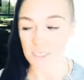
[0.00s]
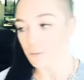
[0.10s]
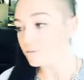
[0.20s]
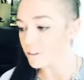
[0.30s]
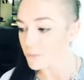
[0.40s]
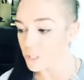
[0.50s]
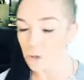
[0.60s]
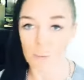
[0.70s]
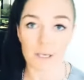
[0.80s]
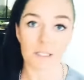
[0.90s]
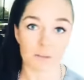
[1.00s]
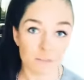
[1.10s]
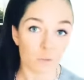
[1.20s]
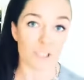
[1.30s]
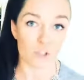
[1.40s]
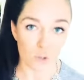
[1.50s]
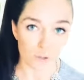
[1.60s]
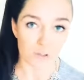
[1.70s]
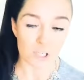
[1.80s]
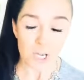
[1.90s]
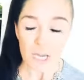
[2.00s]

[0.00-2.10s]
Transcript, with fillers: Some of it we talk about, some of it we don't.